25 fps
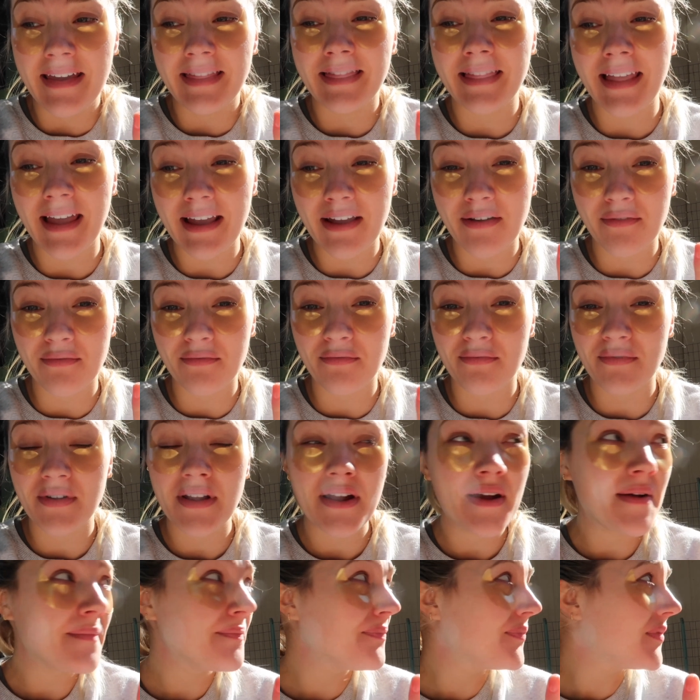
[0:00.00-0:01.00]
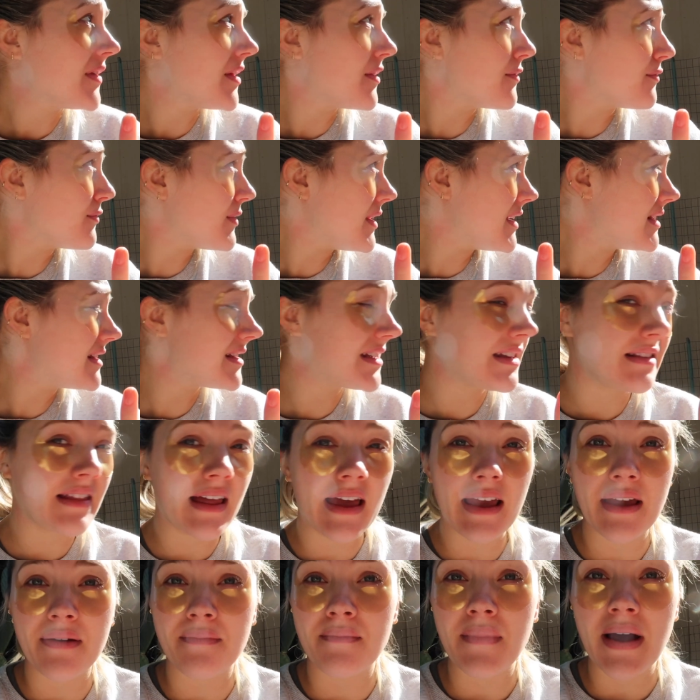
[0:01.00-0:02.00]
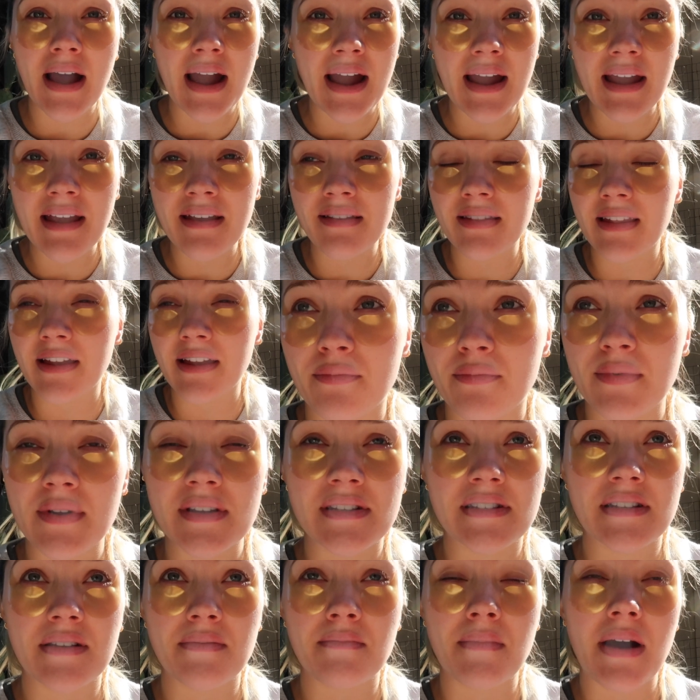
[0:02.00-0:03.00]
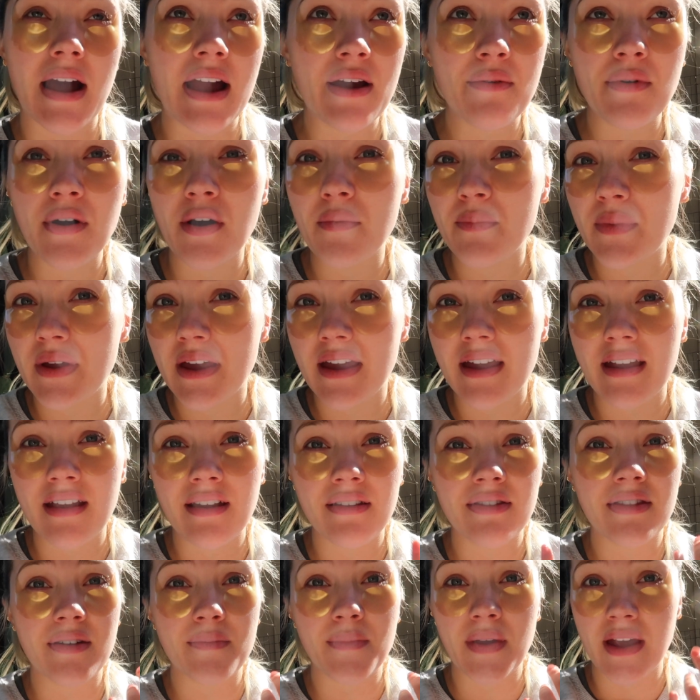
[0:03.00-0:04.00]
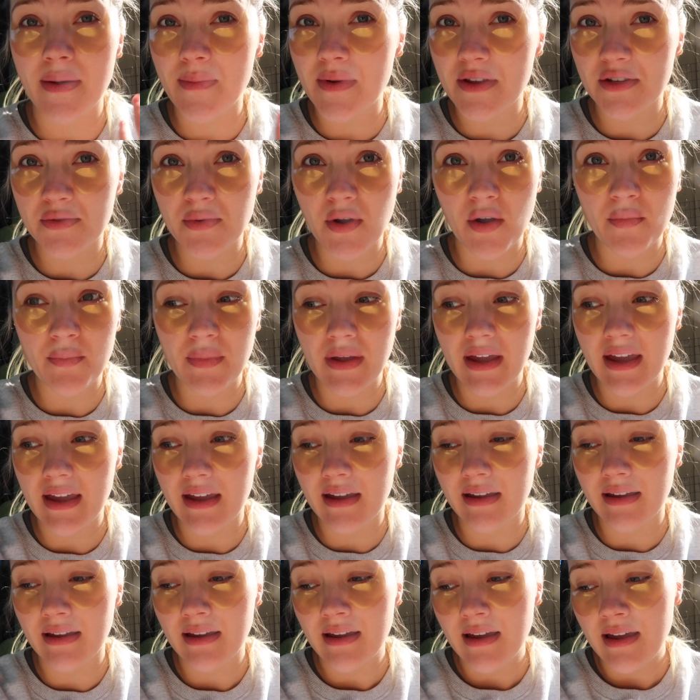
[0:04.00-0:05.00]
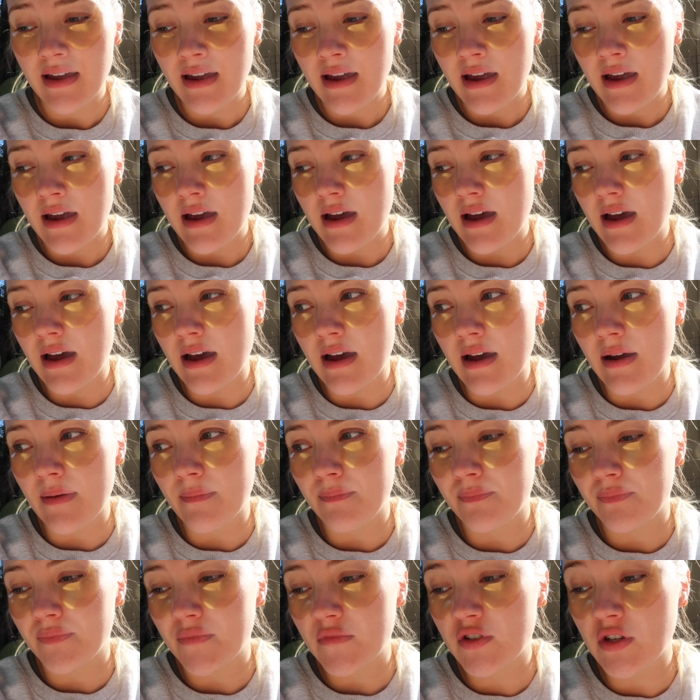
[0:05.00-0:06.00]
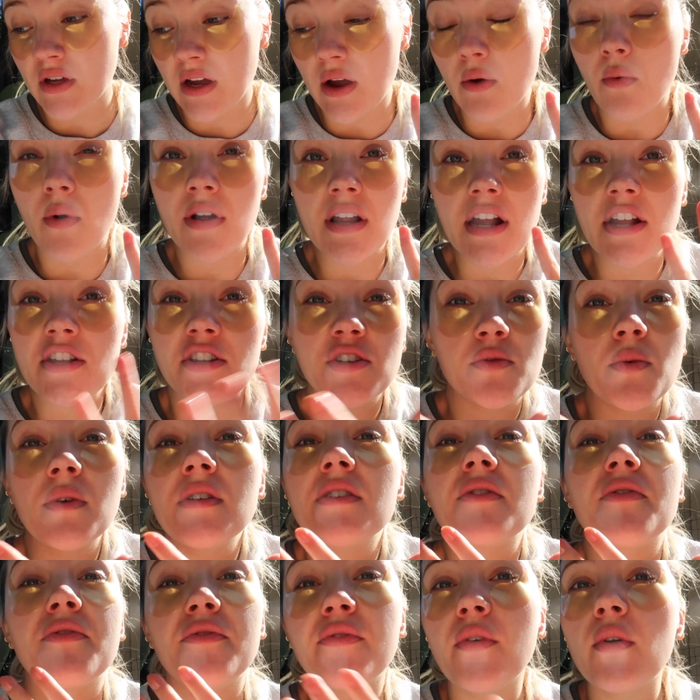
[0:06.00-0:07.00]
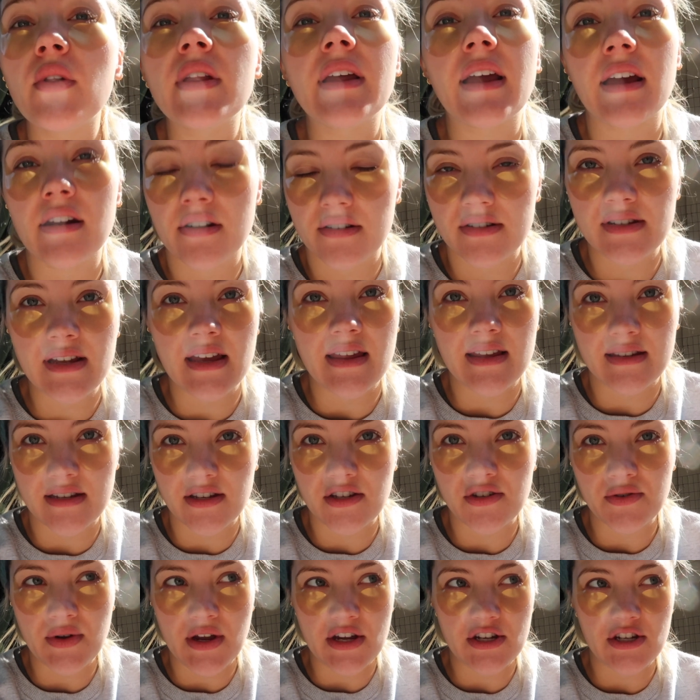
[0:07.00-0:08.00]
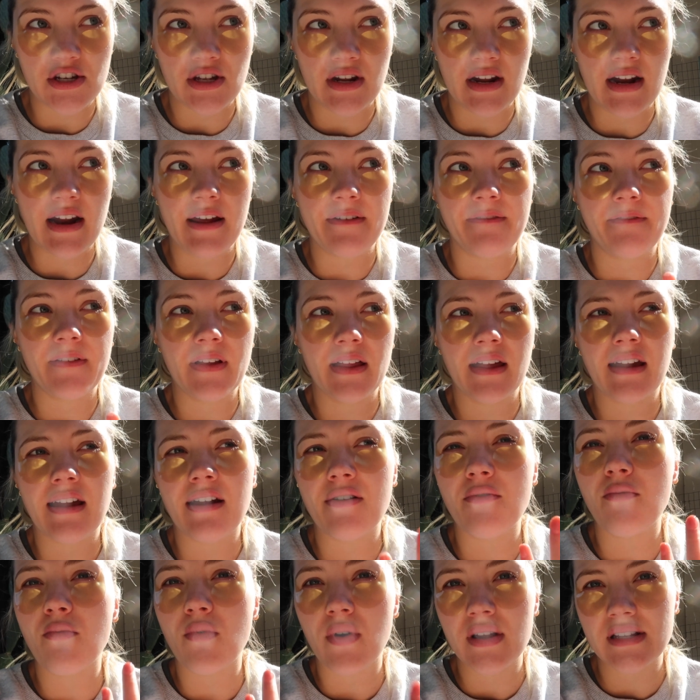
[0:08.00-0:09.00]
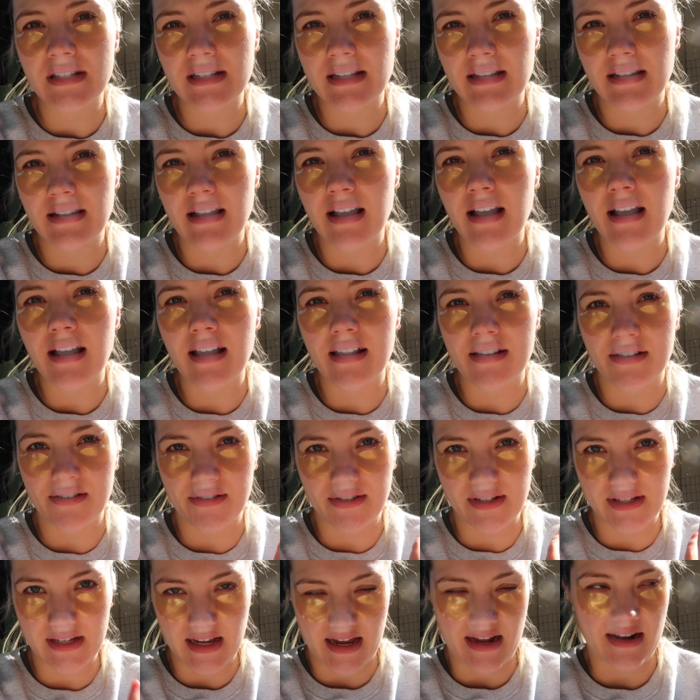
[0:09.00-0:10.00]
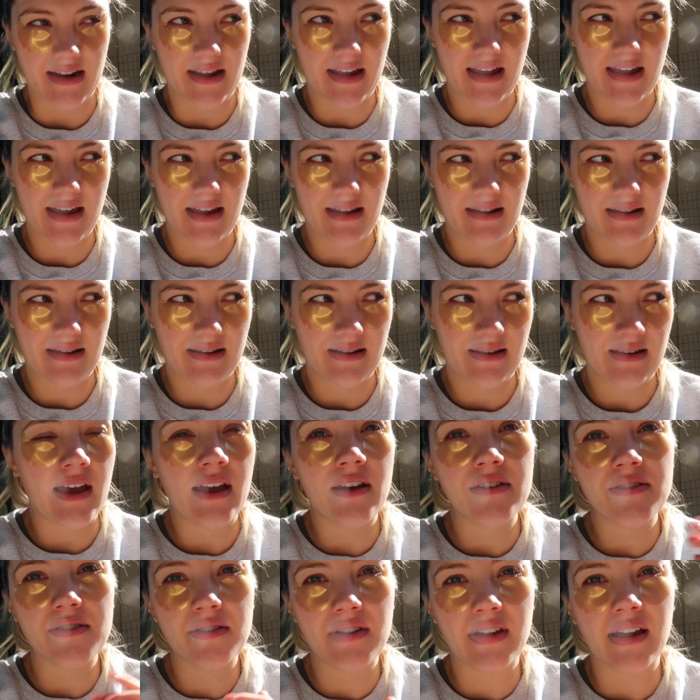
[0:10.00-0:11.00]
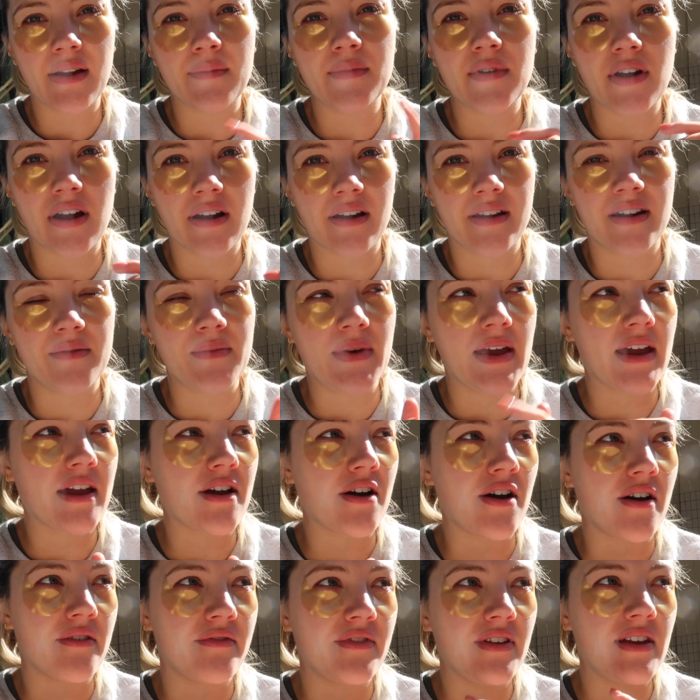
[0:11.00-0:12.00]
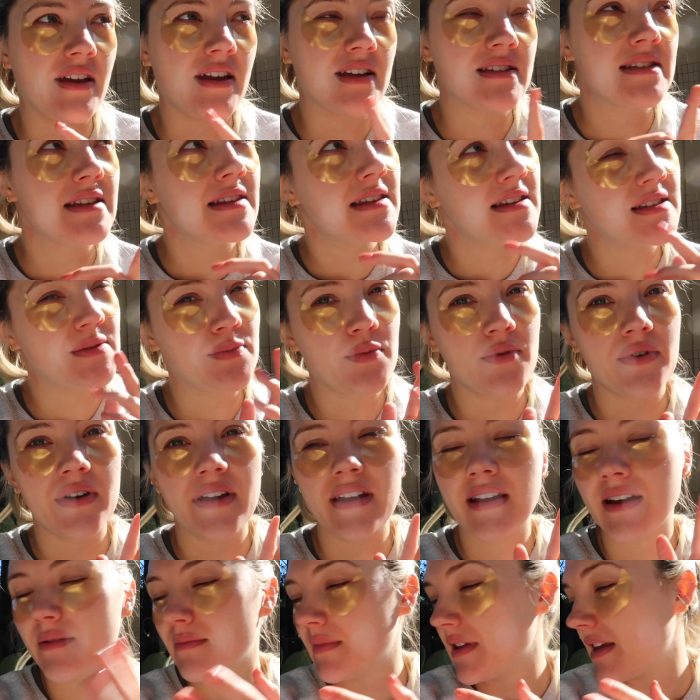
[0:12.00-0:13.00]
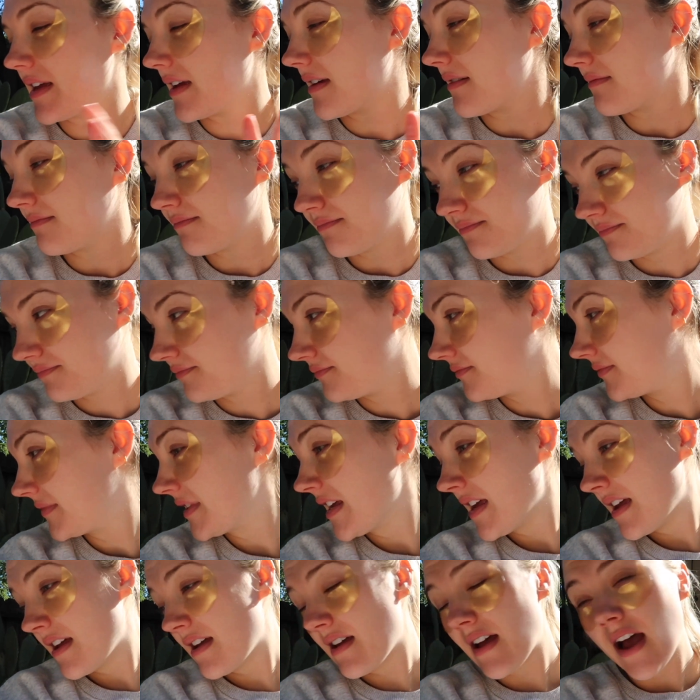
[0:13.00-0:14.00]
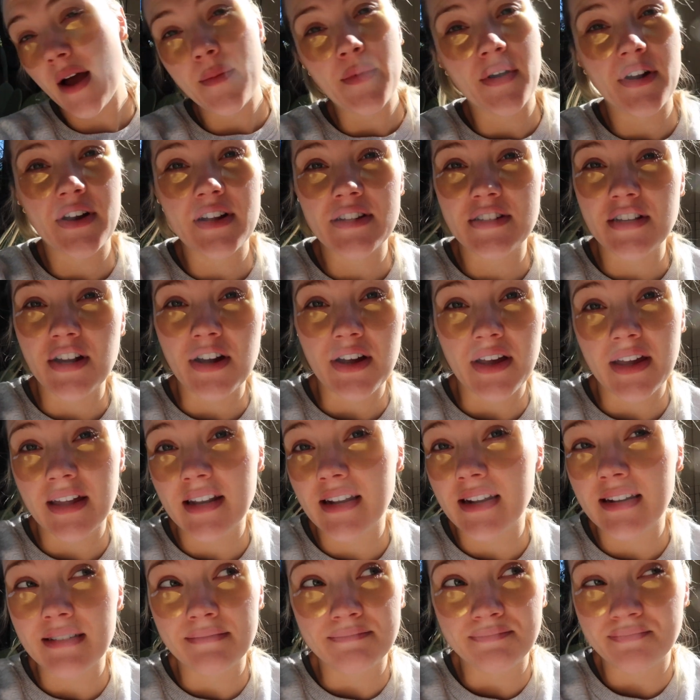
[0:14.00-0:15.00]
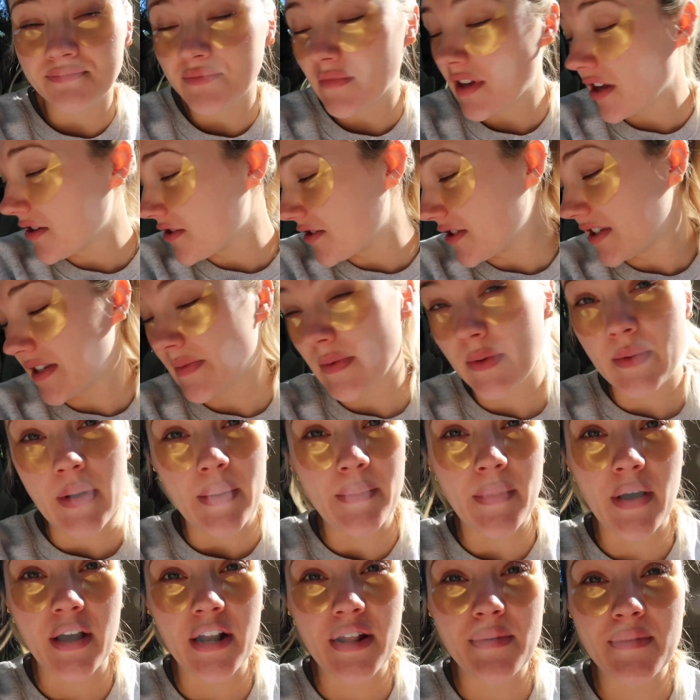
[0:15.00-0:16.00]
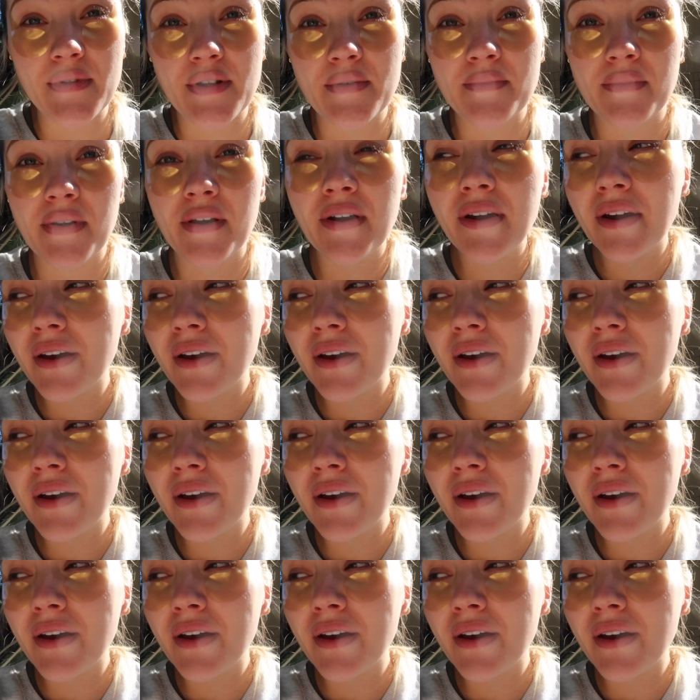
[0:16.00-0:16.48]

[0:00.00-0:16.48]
and like risk like my risk my well-being, the baby's well-being. Um, so like I want I just wanted to fully understand the situation and I feel like I wasn't understanding it. I also think I'm not gonna make coffee because at this point I'm like, I'm already talking and I'll just sip on my body bloom.